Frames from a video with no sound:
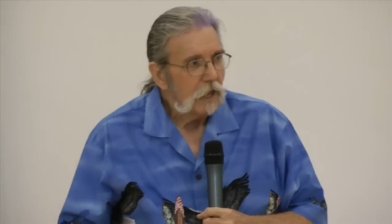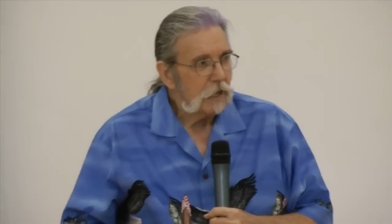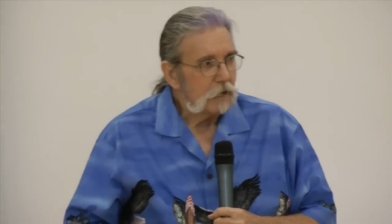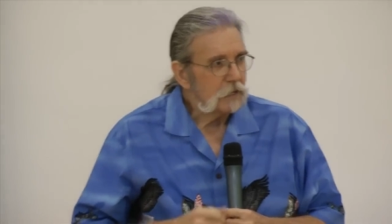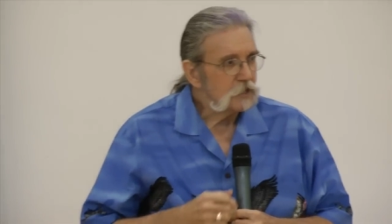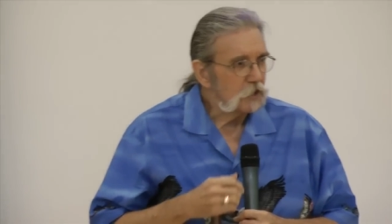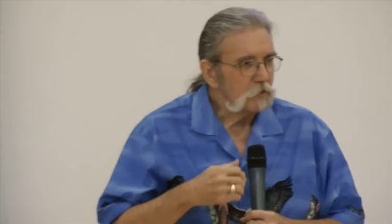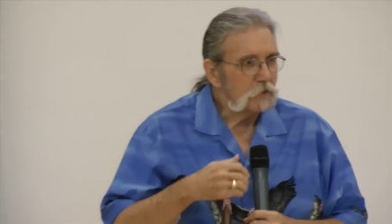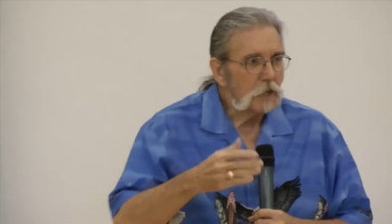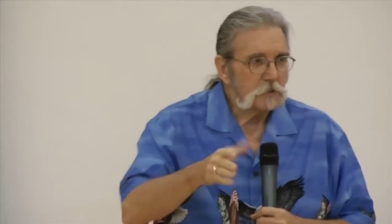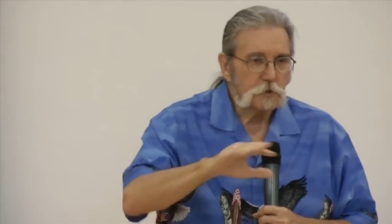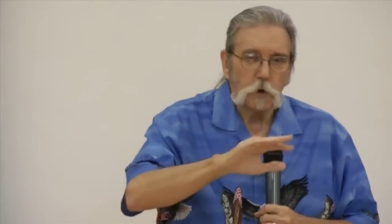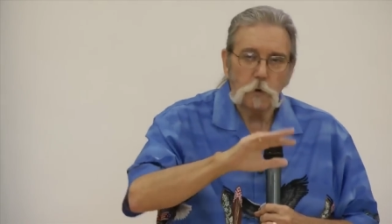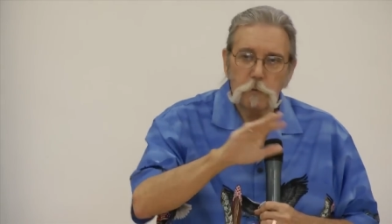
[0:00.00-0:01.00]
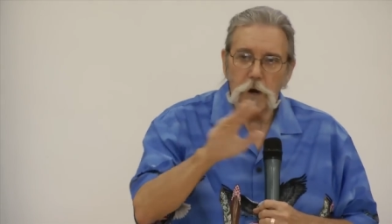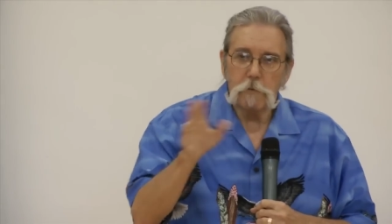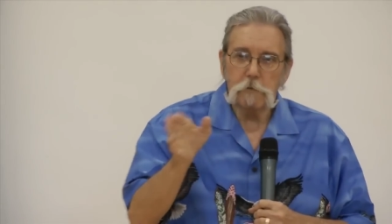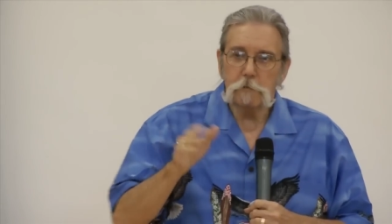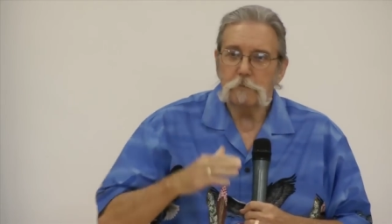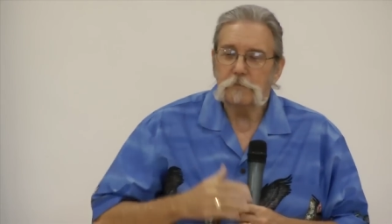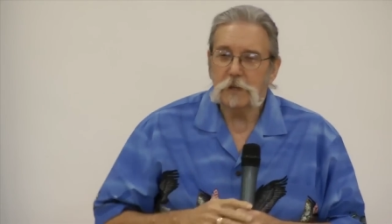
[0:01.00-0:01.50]
And I said, yes, no
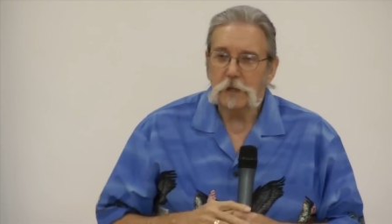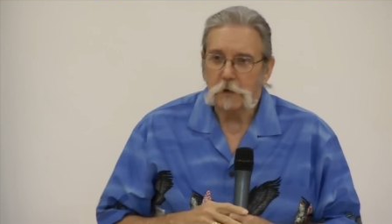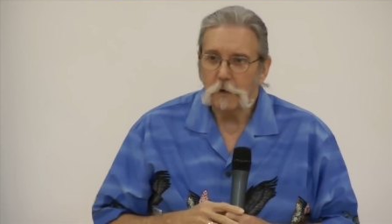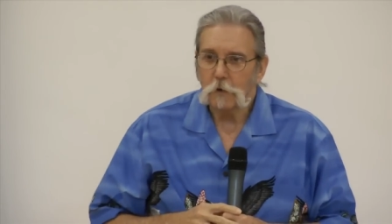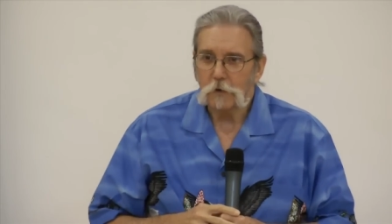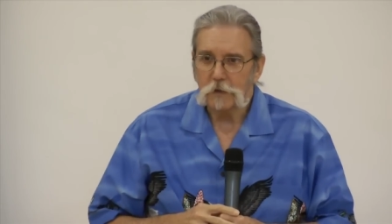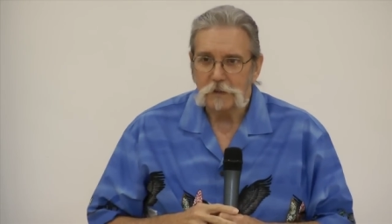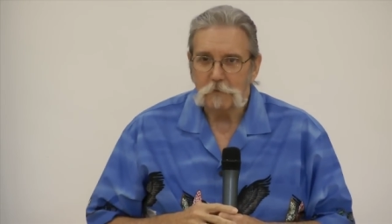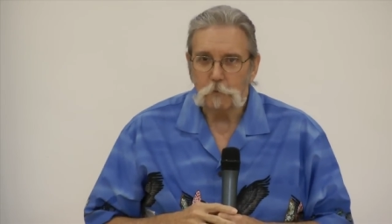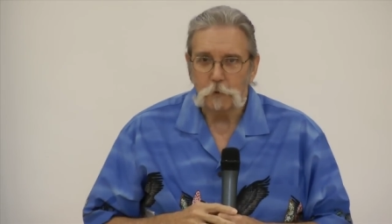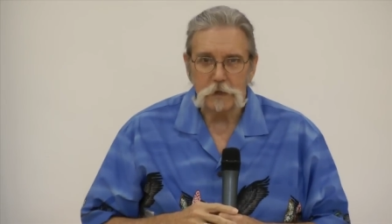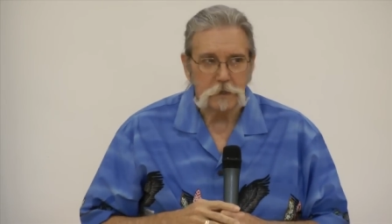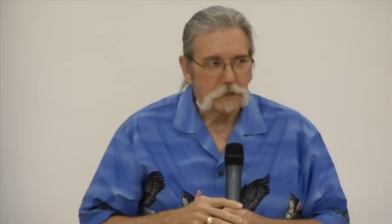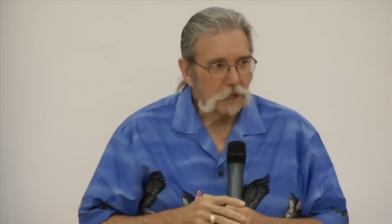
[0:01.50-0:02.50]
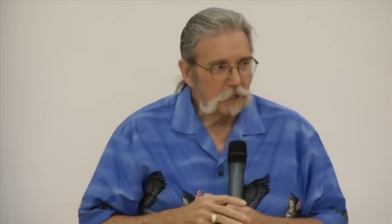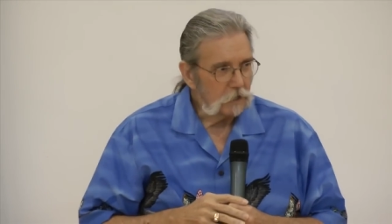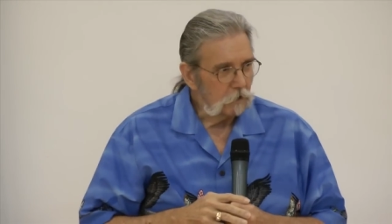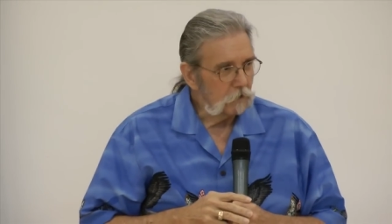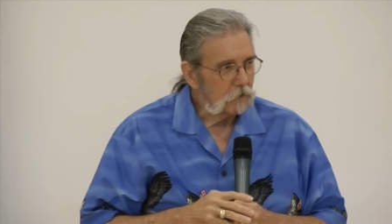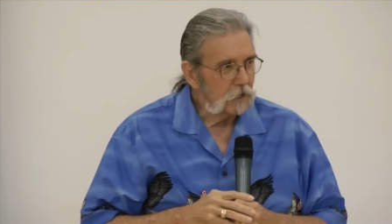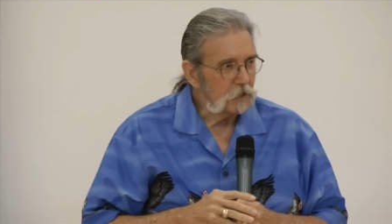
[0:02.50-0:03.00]
problem, you know. We can take
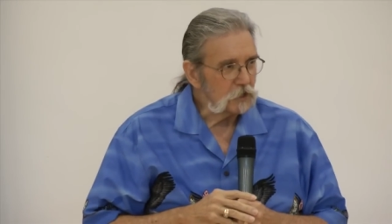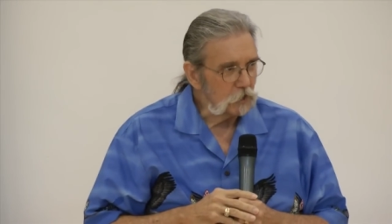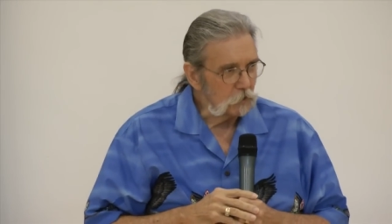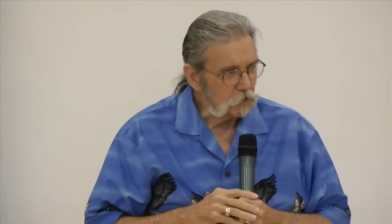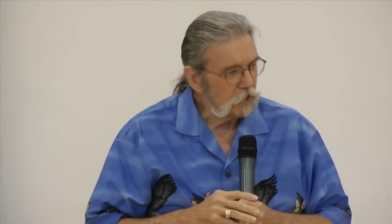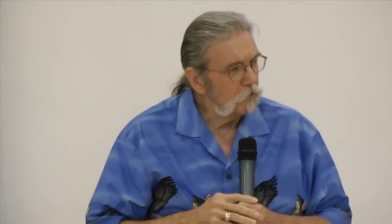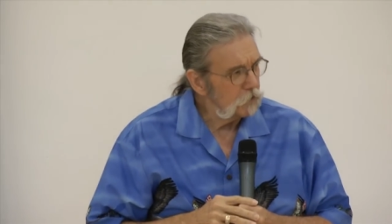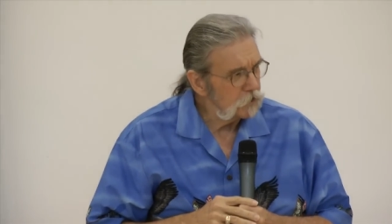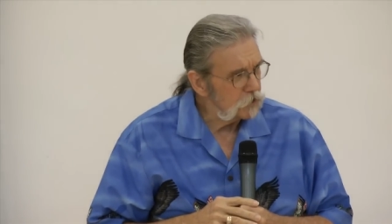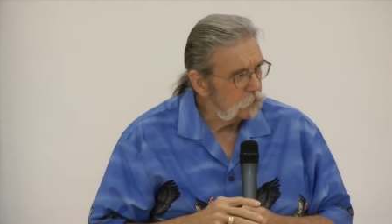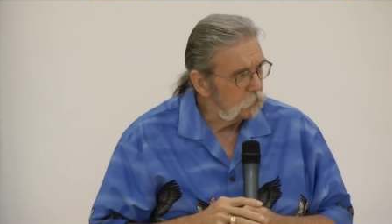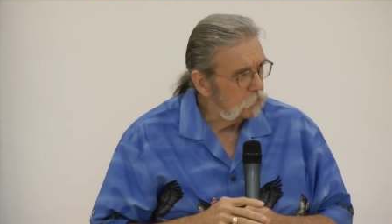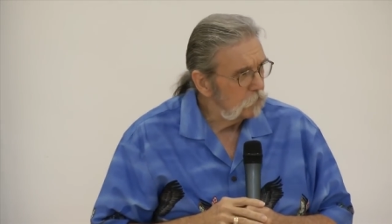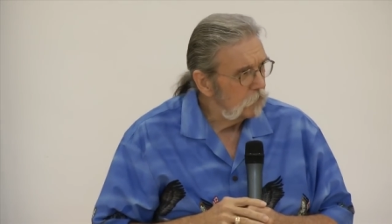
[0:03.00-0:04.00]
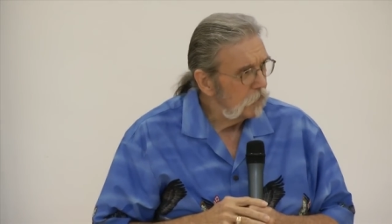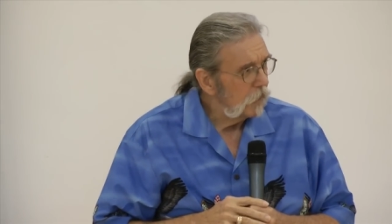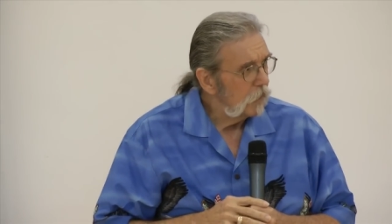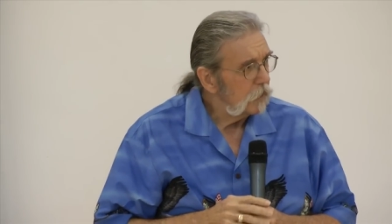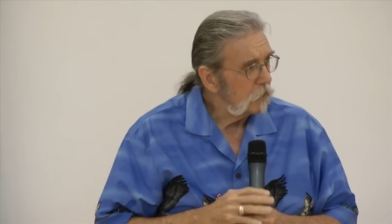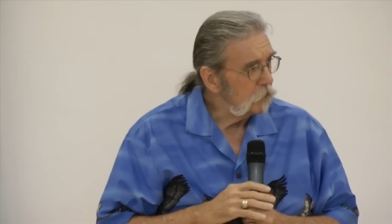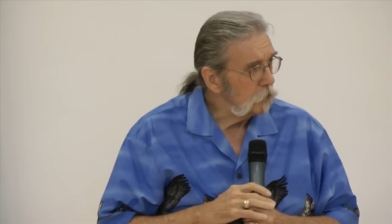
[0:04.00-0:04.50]
care of that. And she goes, also,
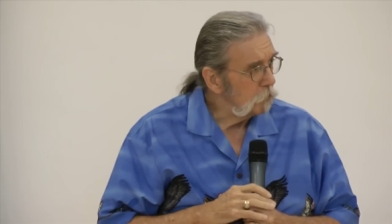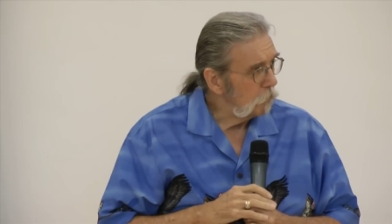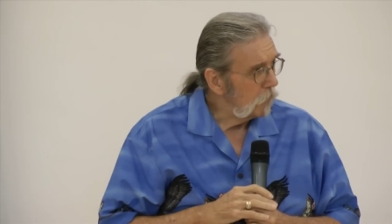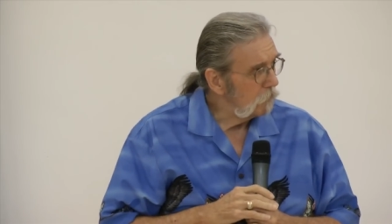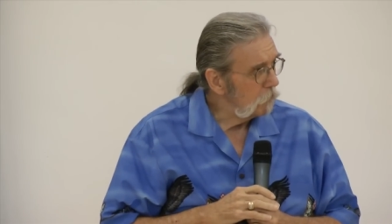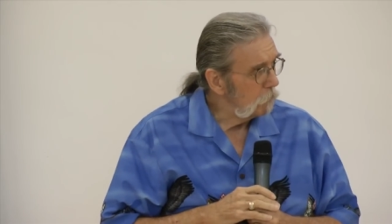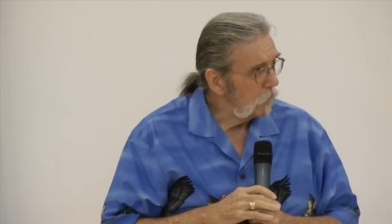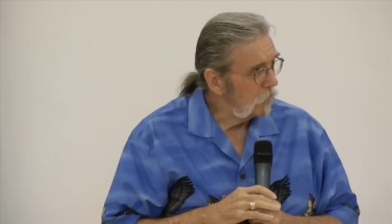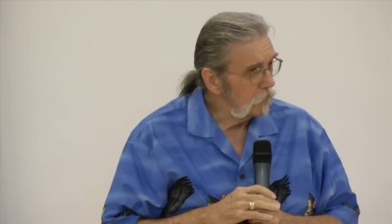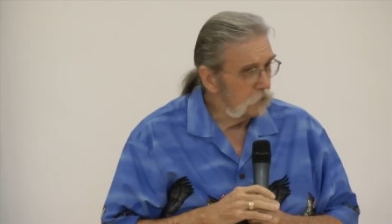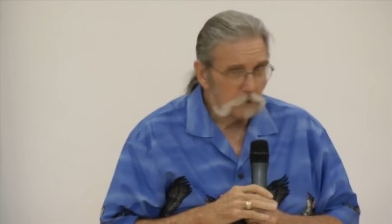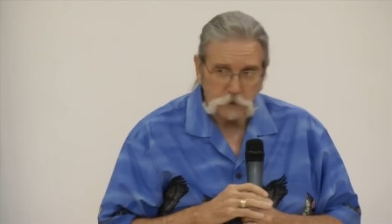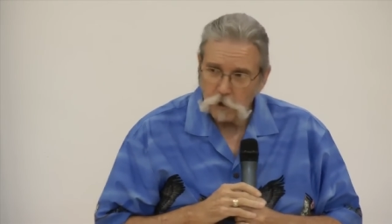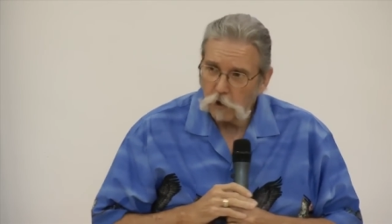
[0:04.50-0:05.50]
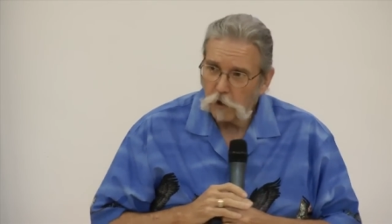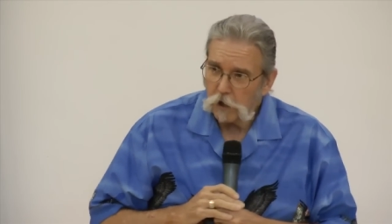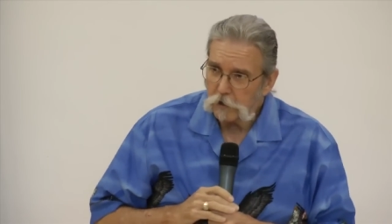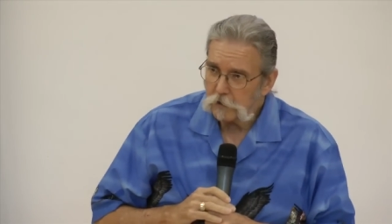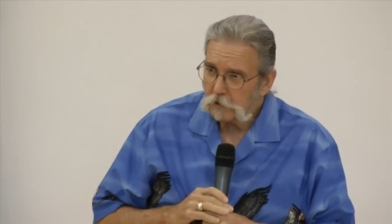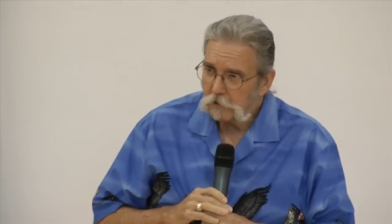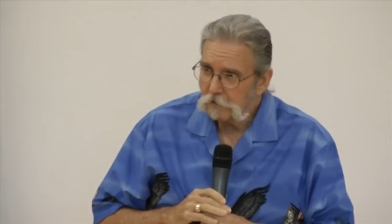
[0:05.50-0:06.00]
can you pray for my little
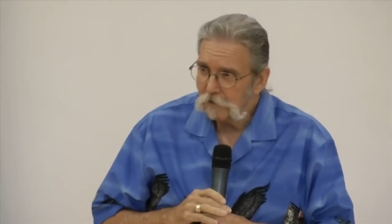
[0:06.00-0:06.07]
dog?